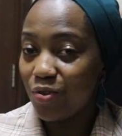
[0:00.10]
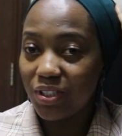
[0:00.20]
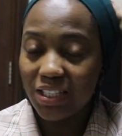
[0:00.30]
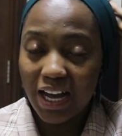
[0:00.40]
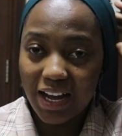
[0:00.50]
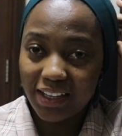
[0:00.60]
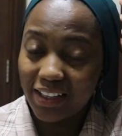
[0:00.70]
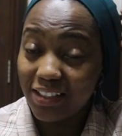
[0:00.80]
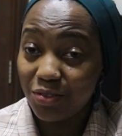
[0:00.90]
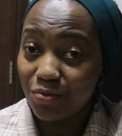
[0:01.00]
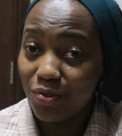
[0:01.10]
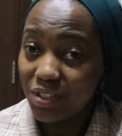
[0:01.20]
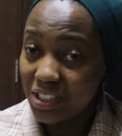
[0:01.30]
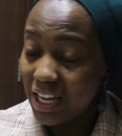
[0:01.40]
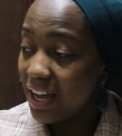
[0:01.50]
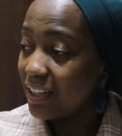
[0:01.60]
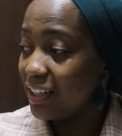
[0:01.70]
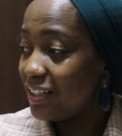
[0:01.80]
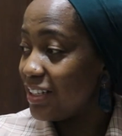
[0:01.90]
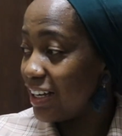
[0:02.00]
water, get water,
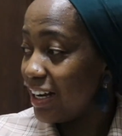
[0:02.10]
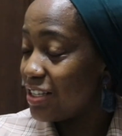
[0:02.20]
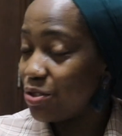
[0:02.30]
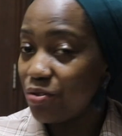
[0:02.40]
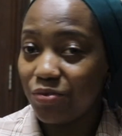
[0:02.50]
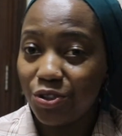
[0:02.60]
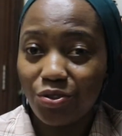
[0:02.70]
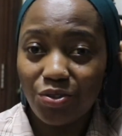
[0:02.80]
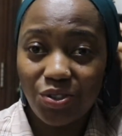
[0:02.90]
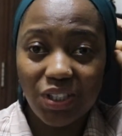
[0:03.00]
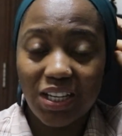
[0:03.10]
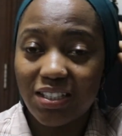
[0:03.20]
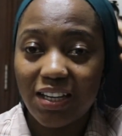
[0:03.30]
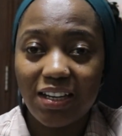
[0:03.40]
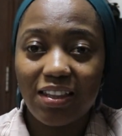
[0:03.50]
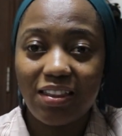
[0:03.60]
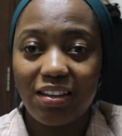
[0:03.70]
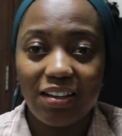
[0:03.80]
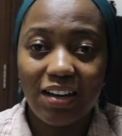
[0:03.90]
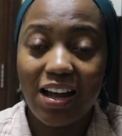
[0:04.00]
get a glass of juice, get
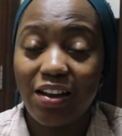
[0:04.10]
anything,